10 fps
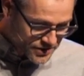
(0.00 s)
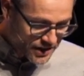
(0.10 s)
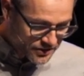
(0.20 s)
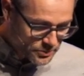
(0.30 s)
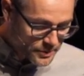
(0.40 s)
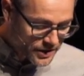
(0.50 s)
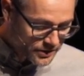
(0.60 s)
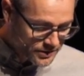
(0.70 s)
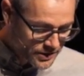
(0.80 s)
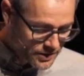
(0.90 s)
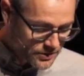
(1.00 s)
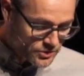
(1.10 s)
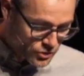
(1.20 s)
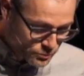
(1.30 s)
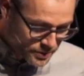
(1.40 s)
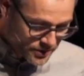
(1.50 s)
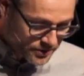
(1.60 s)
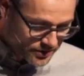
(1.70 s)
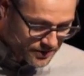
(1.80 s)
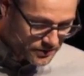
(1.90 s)
talks about the new
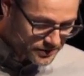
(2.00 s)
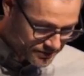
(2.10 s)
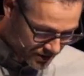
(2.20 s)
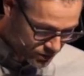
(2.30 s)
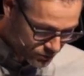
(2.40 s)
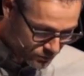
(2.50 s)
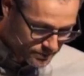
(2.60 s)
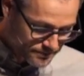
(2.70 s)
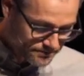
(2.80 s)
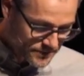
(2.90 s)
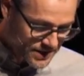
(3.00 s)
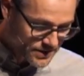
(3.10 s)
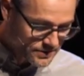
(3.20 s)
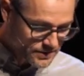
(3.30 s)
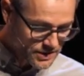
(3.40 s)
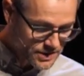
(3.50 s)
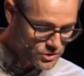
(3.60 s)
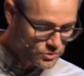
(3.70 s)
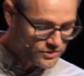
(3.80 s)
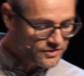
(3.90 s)
birth and the living hope. He
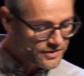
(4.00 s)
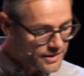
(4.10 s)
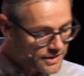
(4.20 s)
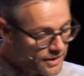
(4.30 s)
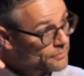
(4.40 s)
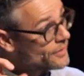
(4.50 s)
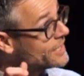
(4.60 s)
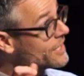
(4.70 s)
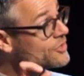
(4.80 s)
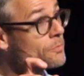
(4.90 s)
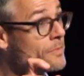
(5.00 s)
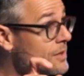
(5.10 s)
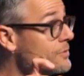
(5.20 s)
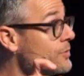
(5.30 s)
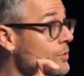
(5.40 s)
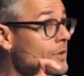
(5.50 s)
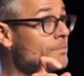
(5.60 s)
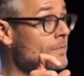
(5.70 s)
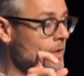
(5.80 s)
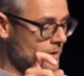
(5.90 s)
uses a financial metaphor
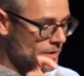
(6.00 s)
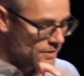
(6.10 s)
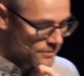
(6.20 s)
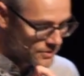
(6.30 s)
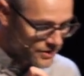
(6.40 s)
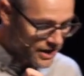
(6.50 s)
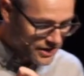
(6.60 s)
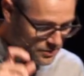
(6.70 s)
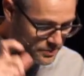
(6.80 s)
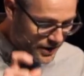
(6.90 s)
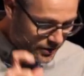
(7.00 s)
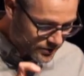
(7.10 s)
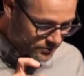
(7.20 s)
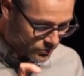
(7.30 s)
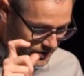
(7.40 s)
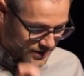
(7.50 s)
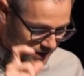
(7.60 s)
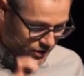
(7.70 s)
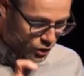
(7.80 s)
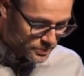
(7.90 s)
to talk about what
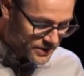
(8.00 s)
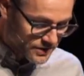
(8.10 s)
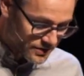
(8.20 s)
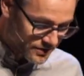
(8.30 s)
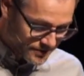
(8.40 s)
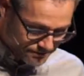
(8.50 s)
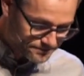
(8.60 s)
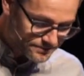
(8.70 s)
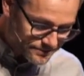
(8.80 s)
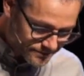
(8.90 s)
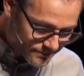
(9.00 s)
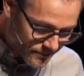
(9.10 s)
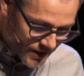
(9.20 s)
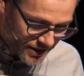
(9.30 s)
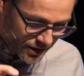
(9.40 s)
that hope is. He